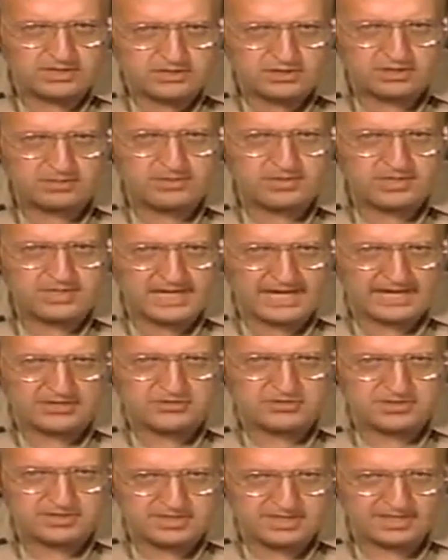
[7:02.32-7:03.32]
taken by the
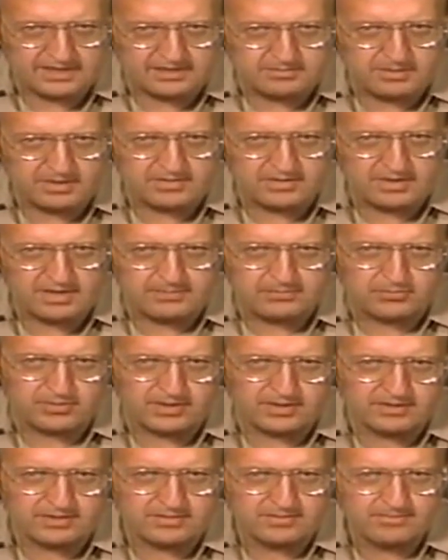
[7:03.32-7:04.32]
operator.
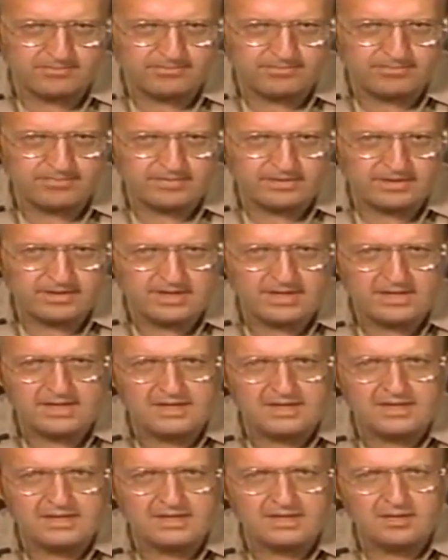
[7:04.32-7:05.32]
Balanced
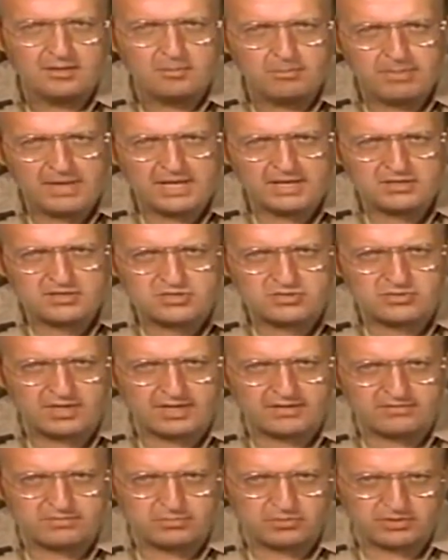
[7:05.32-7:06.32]
draft boilers, for
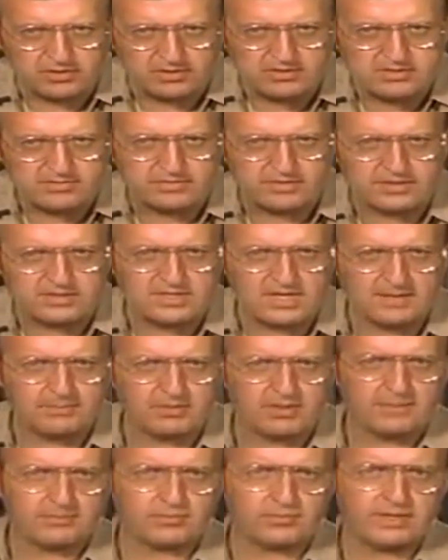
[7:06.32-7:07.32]
example, operate under a
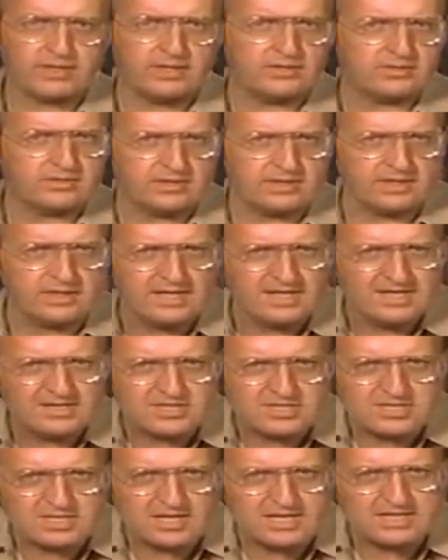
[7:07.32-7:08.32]
slight
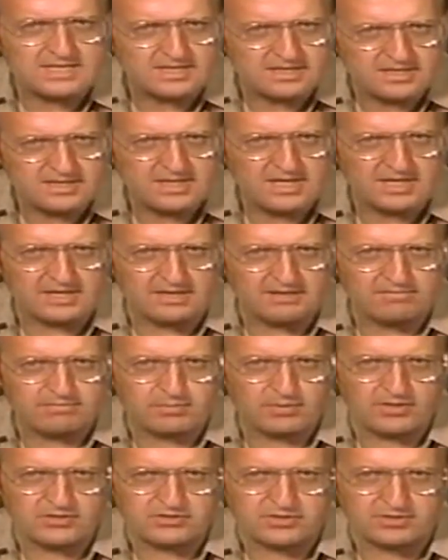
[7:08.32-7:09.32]
negative pressure.
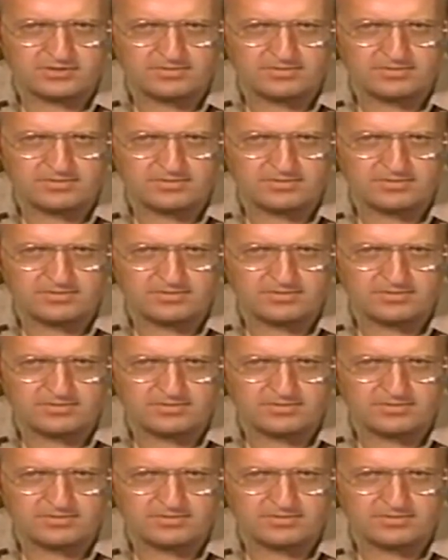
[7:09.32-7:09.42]
For the